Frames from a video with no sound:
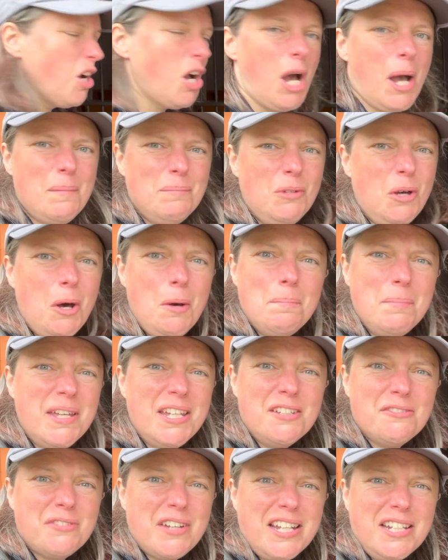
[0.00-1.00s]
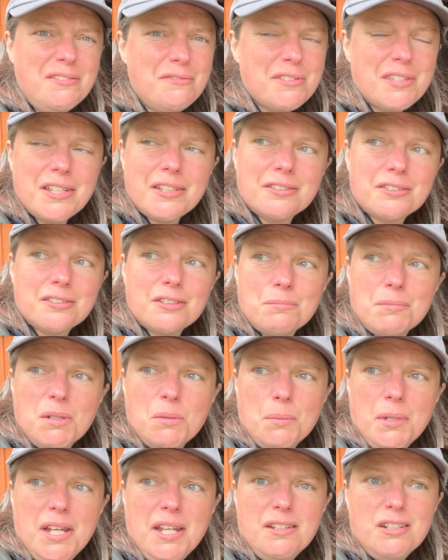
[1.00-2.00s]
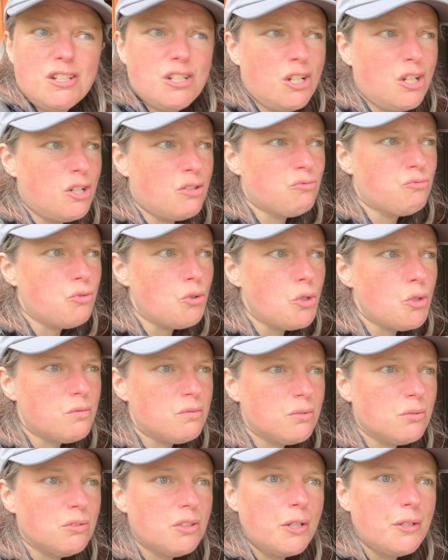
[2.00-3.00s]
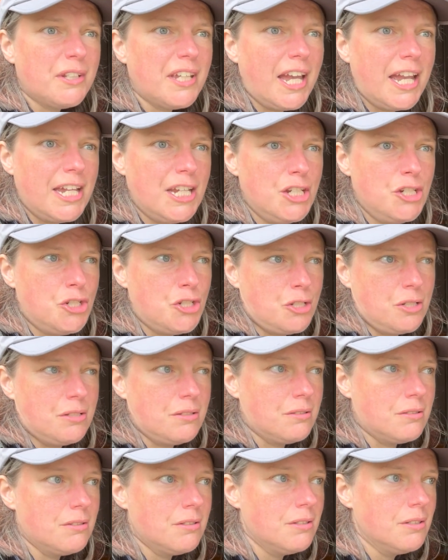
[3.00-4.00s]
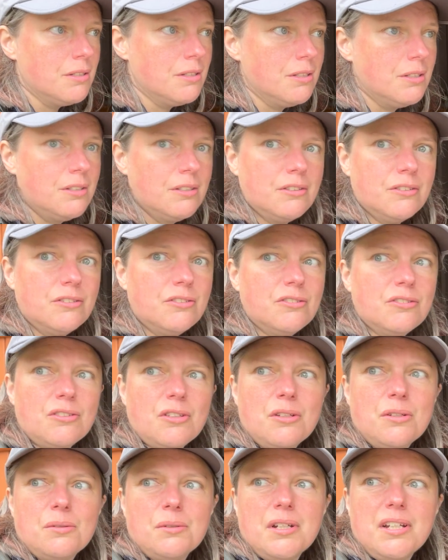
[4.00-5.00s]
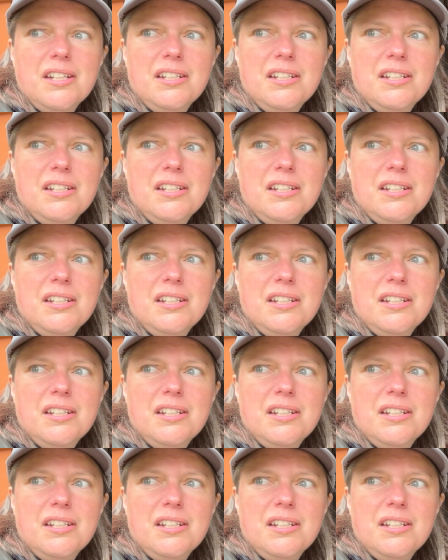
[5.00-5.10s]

I'm not a big fan of this. I mean, we're in a rural location, so